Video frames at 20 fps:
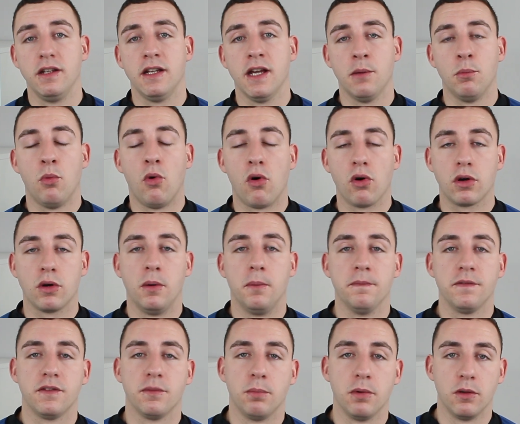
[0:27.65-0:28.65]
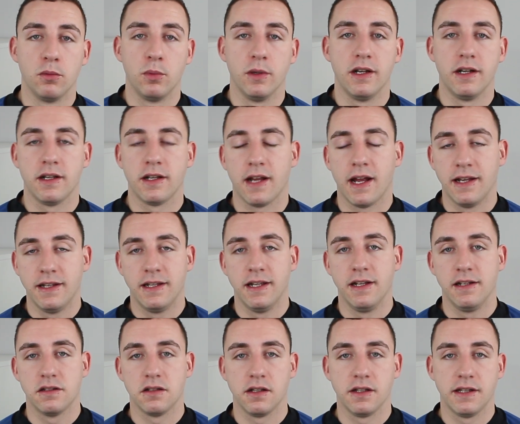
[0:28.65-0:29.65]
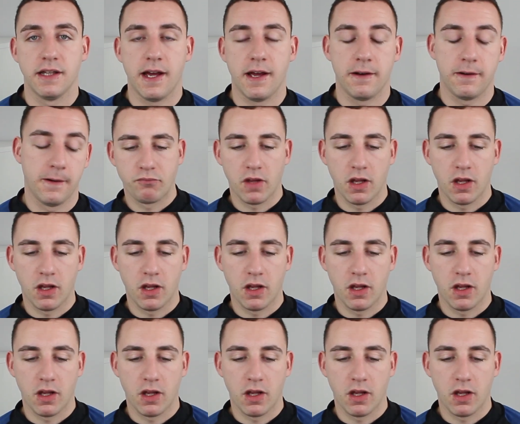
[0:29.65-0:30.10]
get more comfortable with it and things like that.